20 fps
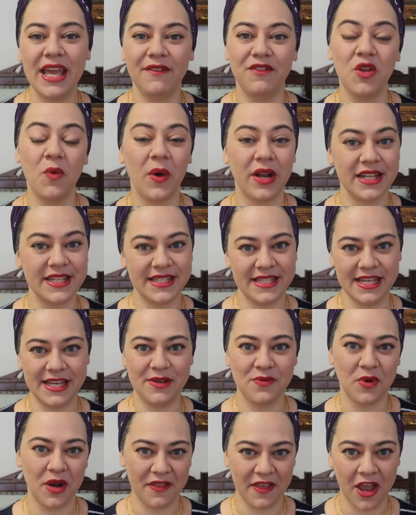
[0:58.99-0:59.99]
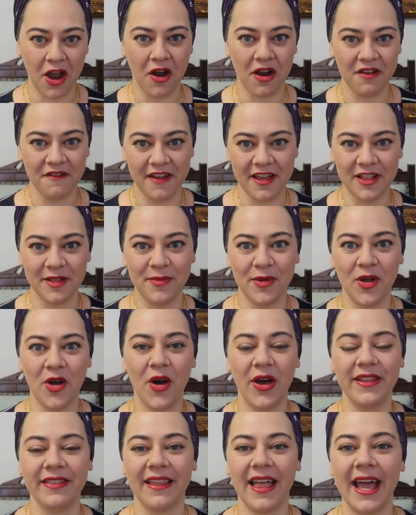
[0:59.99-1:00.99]
if you want to see where they are available
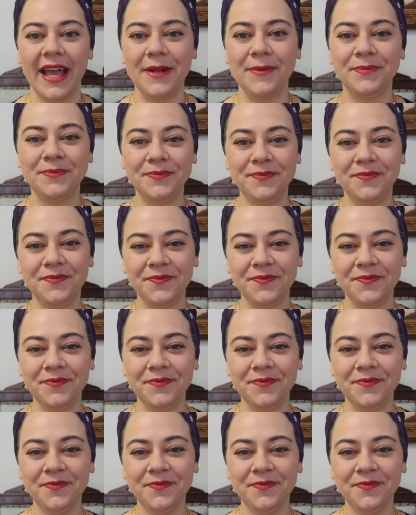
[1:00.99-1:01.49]
online.